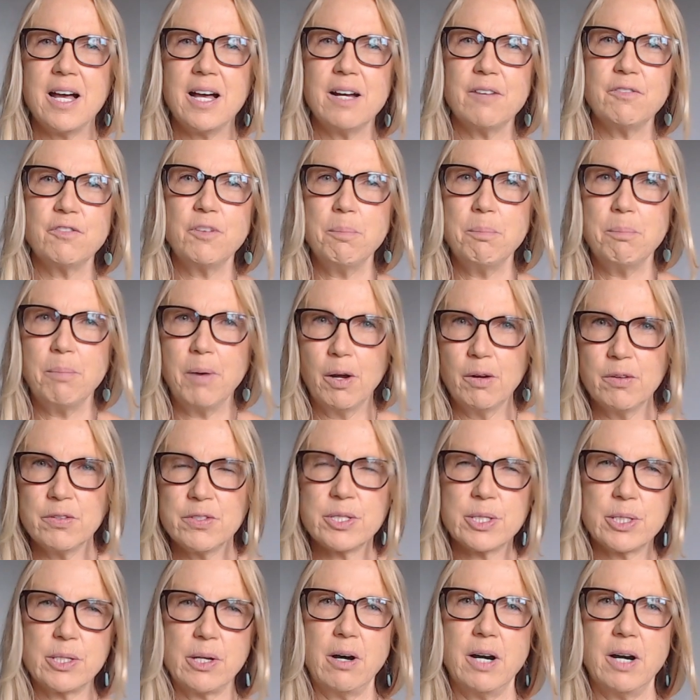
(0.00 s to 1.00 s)
from both
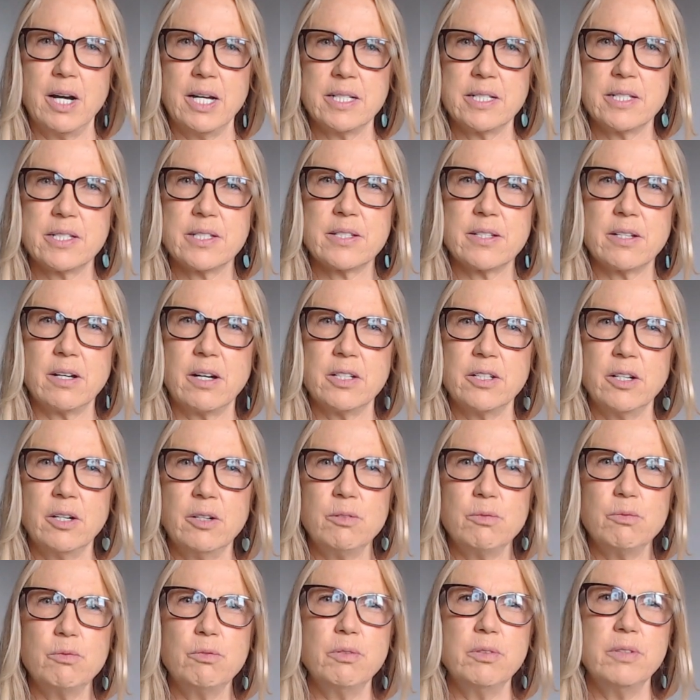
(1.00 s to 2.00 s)
sides. I
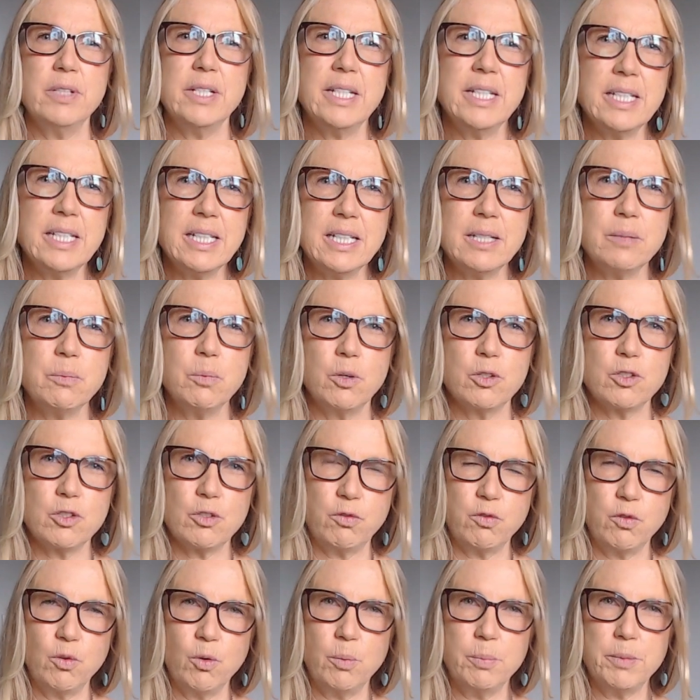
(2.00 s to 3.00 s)
don't really want to
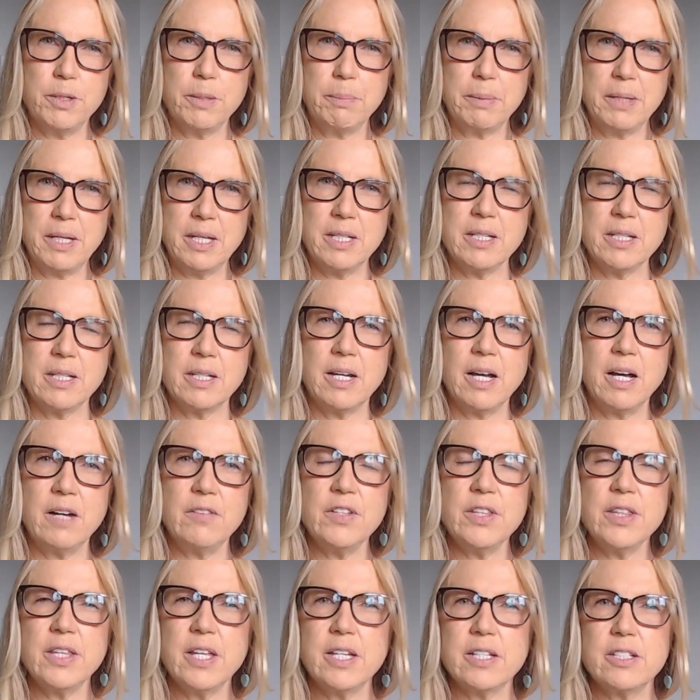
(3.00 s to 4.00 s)
form an opinion
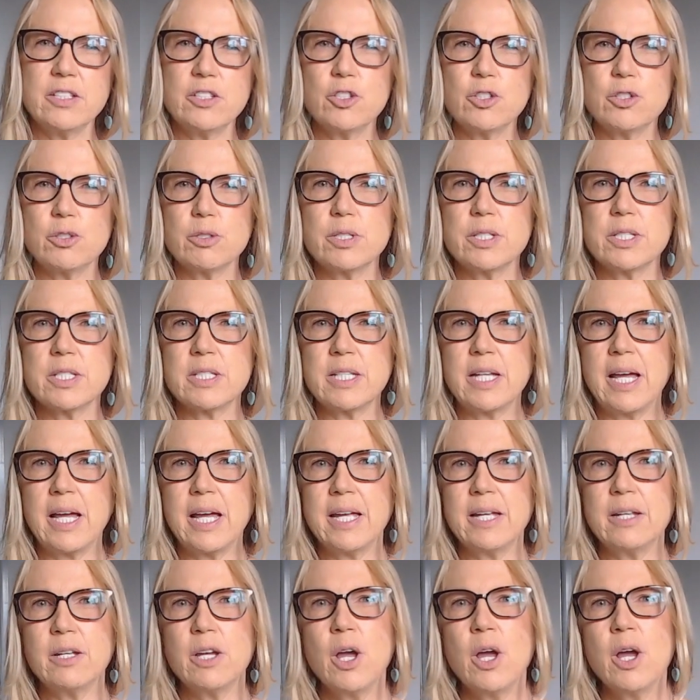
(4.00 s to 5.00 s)
other than to
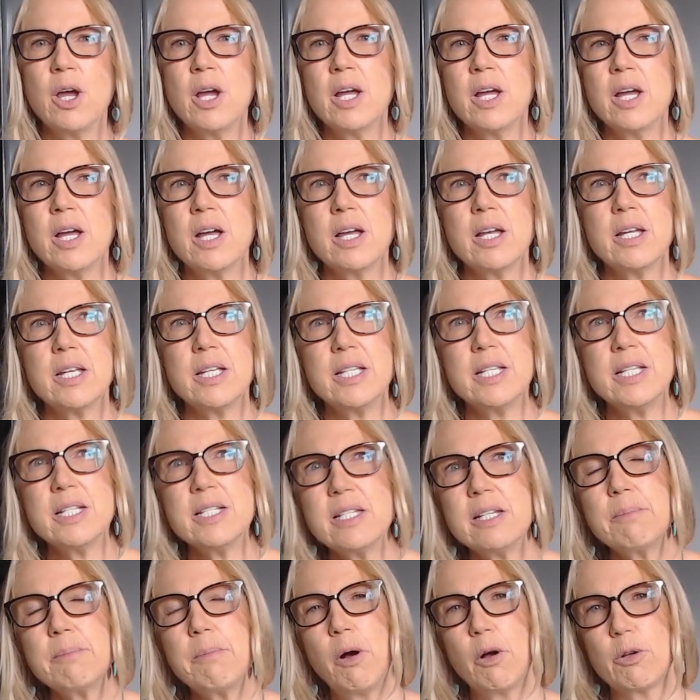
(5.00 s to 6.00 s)
say, is
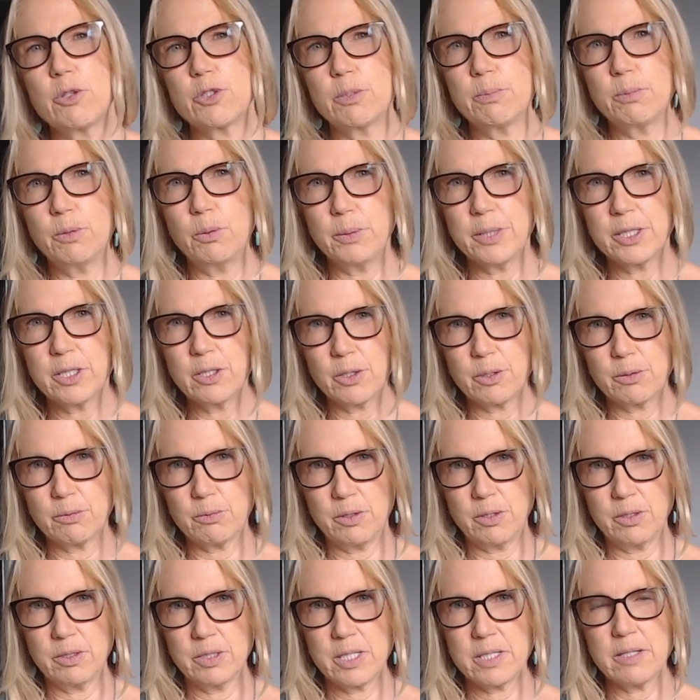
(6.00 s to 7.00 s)
it possible we got it
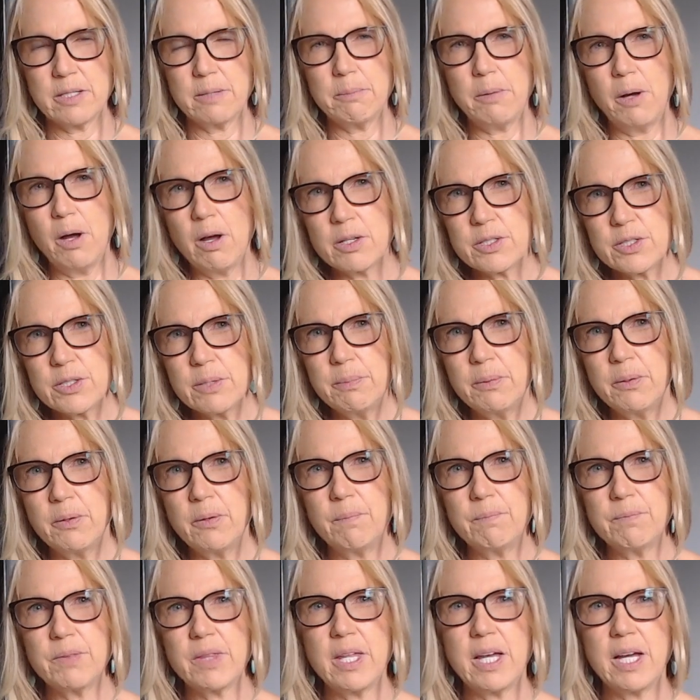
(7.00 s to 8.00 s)
wrong? Is it
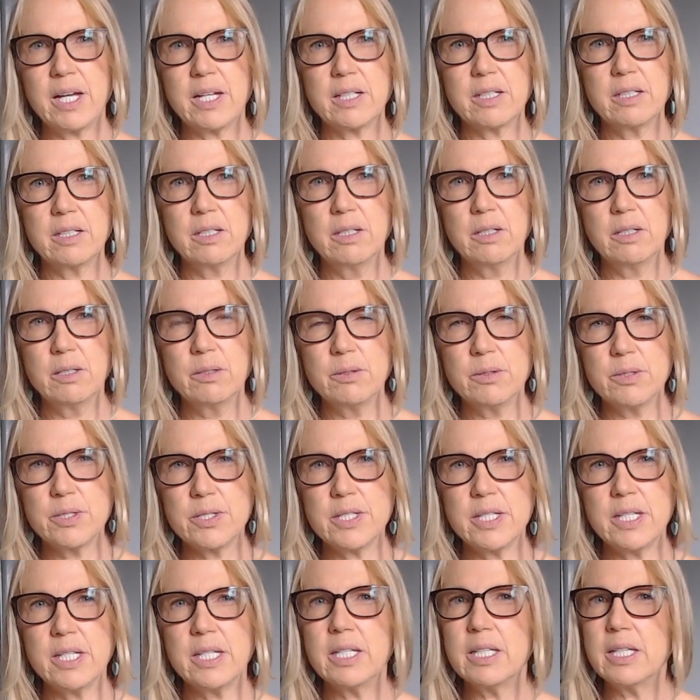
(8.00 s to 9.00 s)
possible that
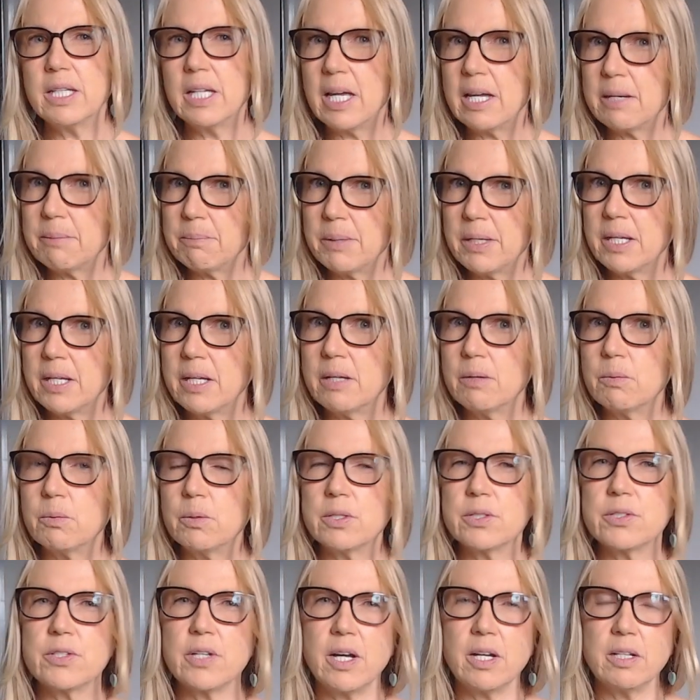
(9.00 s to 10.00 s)
Lucy Letby
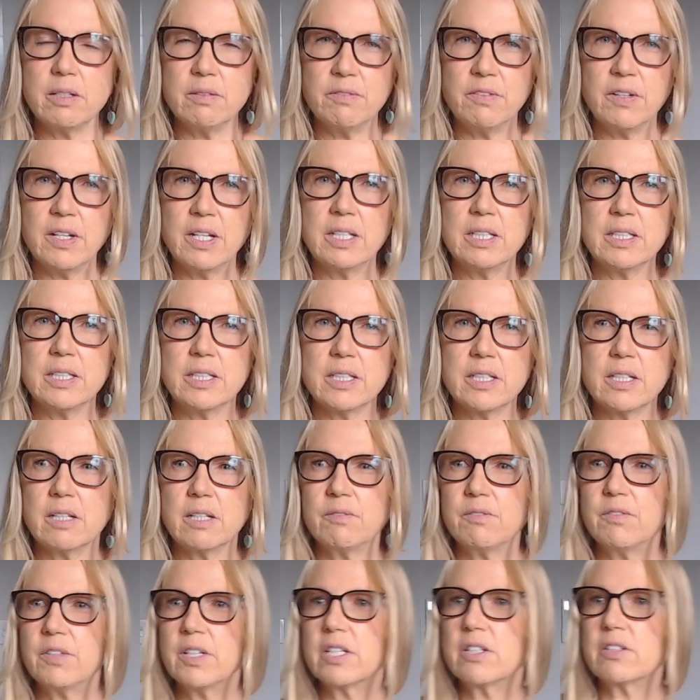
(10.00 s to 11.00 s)
was unfairly
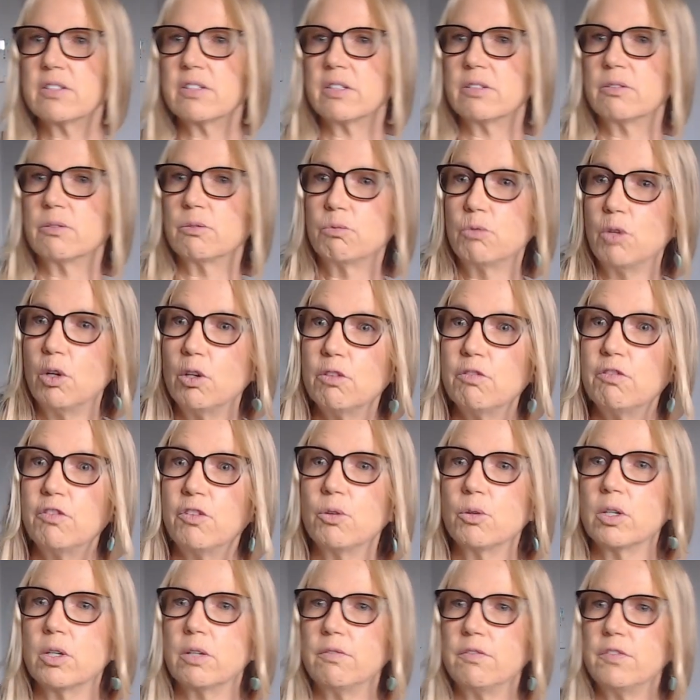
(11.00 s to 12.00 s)
convicted, or
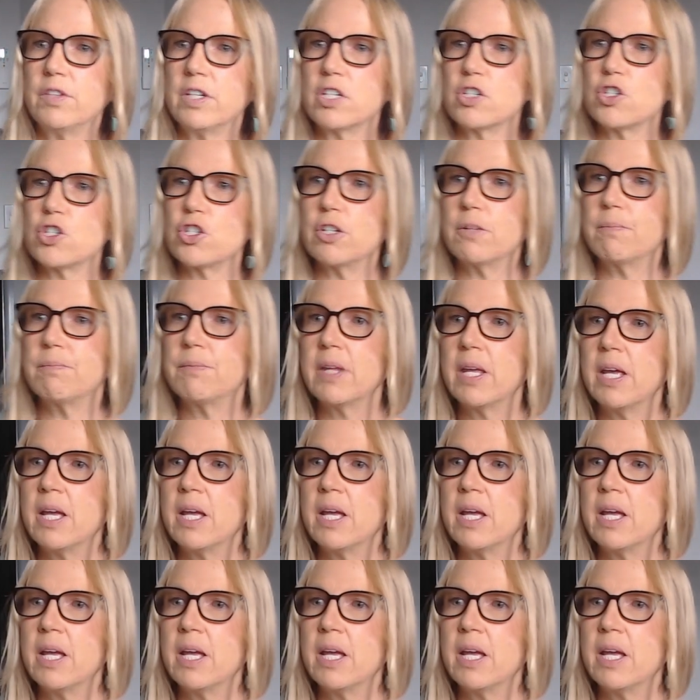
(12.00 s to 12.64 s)
wrongful conviction?